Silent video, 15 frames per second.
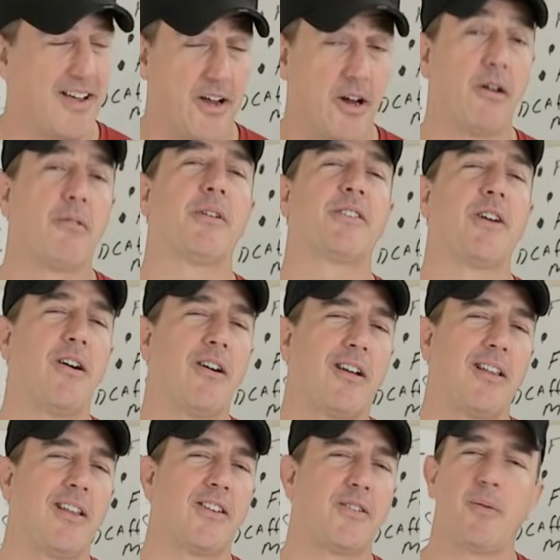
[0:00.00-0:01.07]
Here at
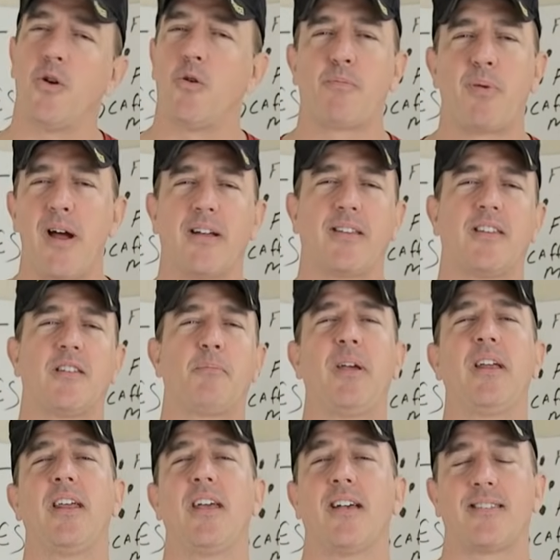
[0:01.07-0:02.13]
Redonkulous, we don't practice
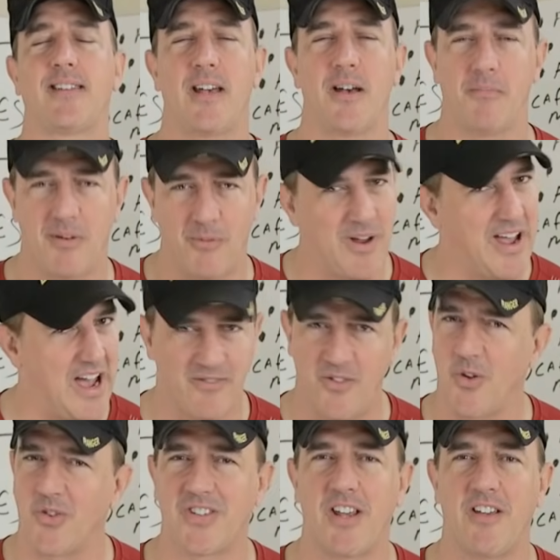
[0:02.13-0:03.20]
BDSM, and we have
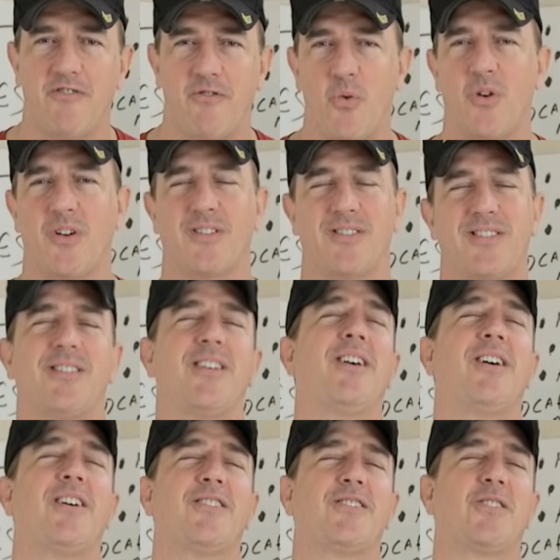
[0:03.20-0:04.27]
no safe words.
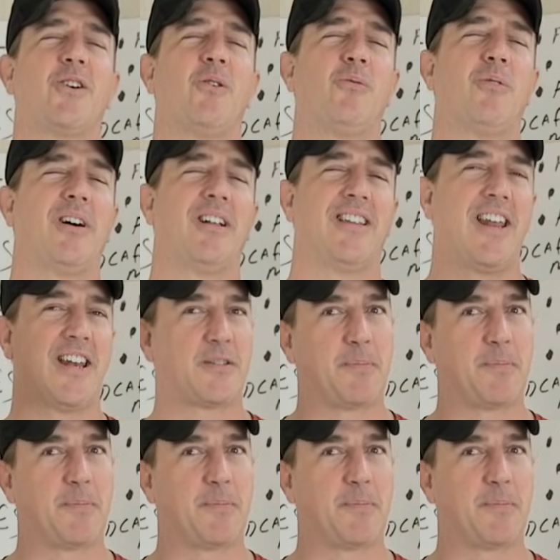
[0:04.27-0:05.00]
So let us